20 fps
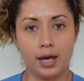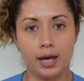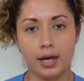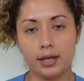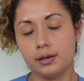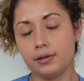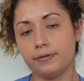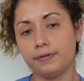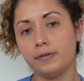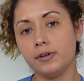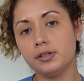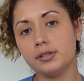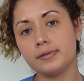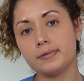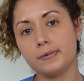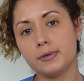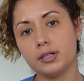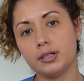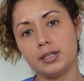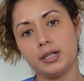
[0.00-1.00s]
And the
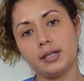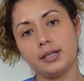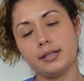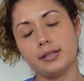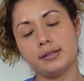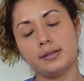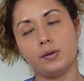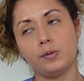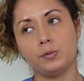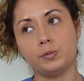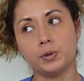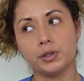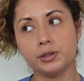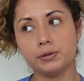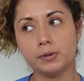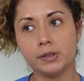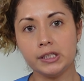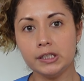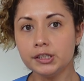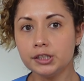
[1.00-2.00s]
first one is, what
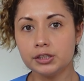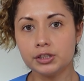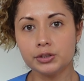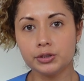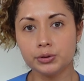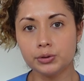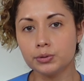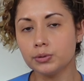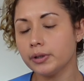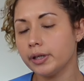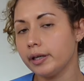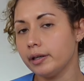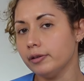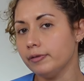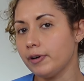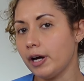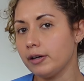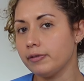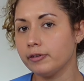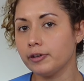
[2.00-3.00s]
do I do
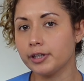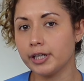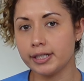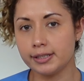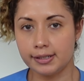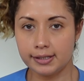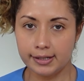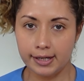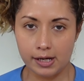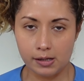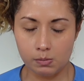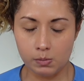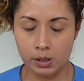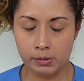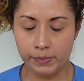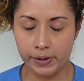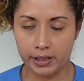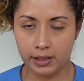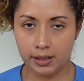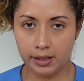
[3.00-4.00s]
if I forget to take
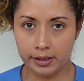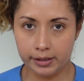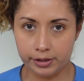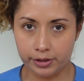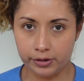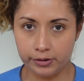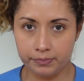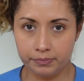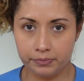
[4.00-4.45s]
my medication?